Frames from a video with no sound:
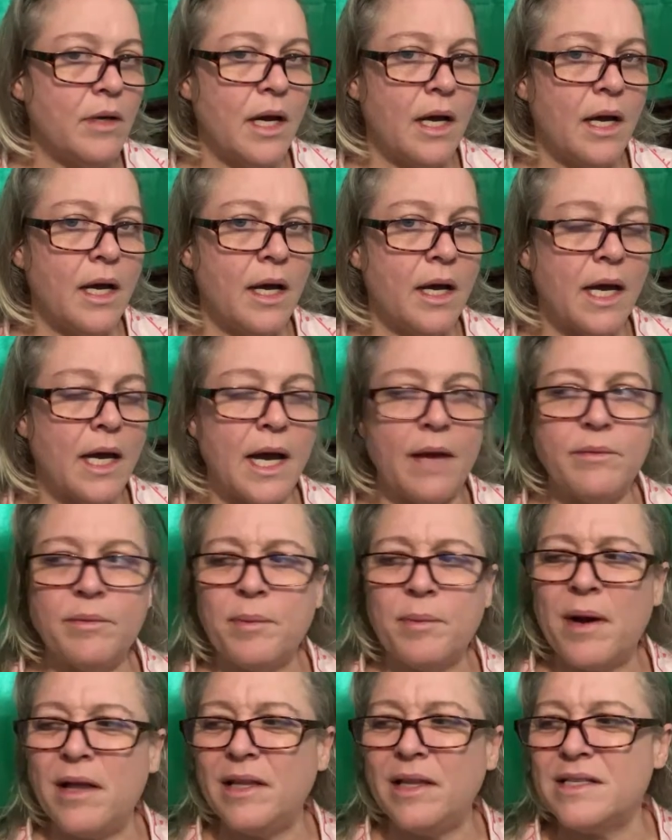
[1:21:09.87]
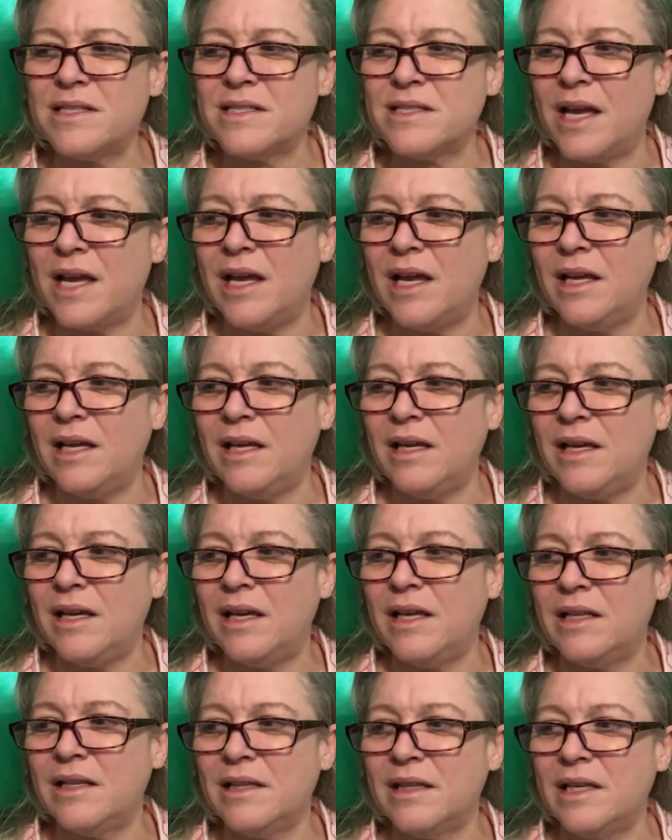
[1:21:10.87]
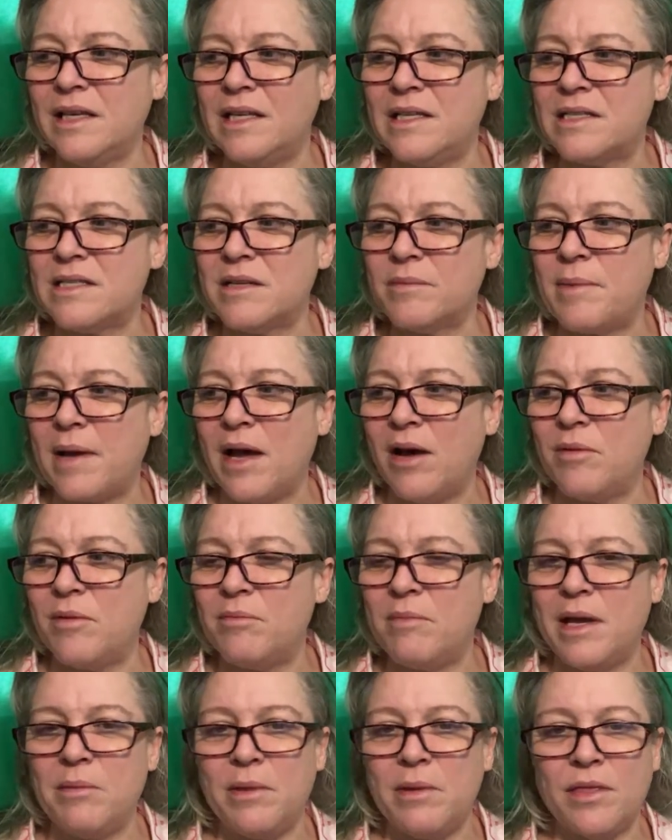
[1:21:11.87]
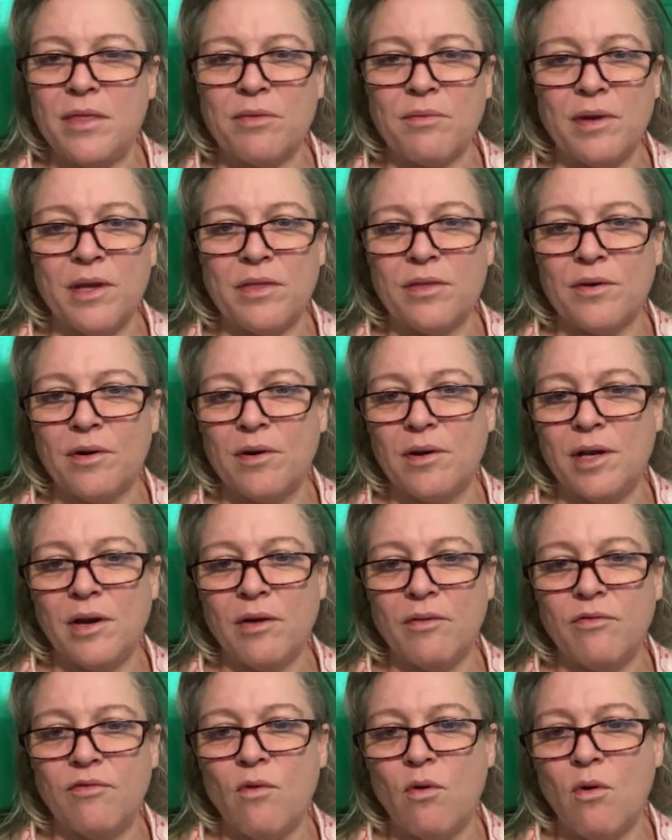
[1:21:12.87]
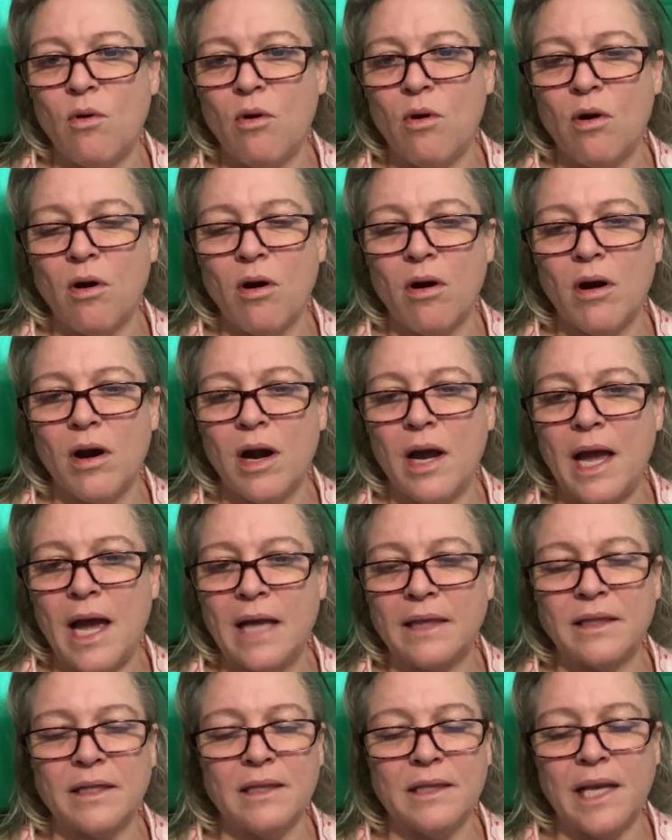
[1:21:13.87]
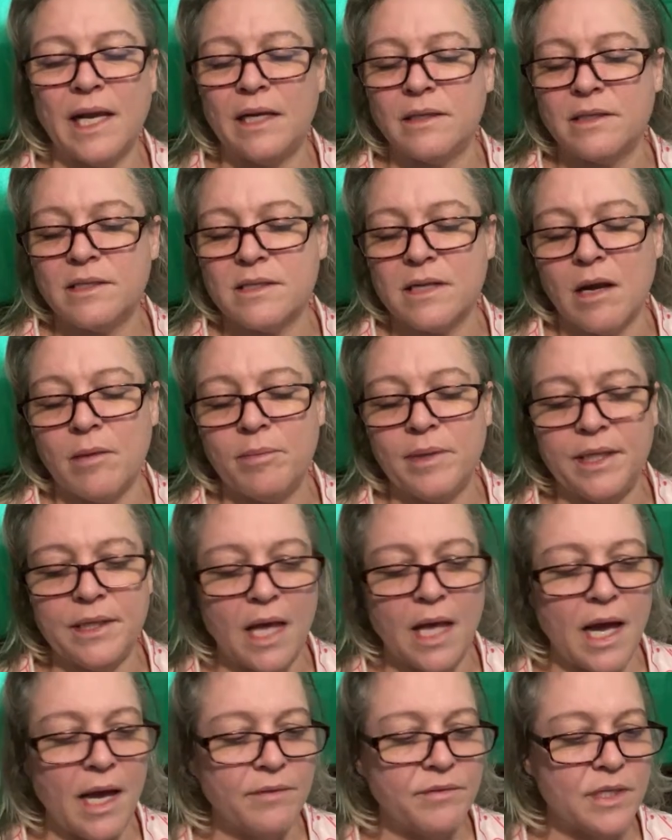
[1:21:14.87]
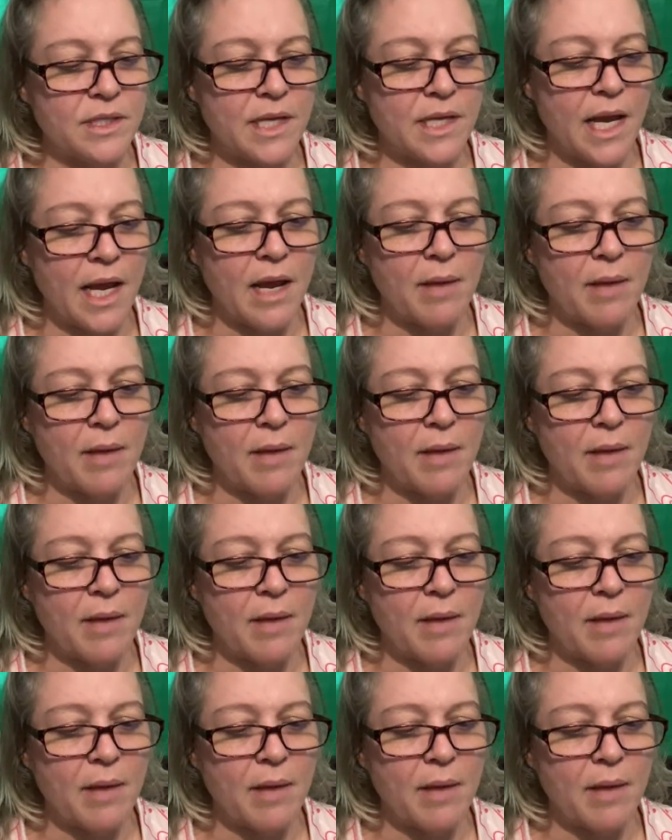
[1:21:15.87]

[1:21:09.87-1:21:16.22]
I'd probably say at least about maybe 3:30 or 4 at the latest I'll be live today.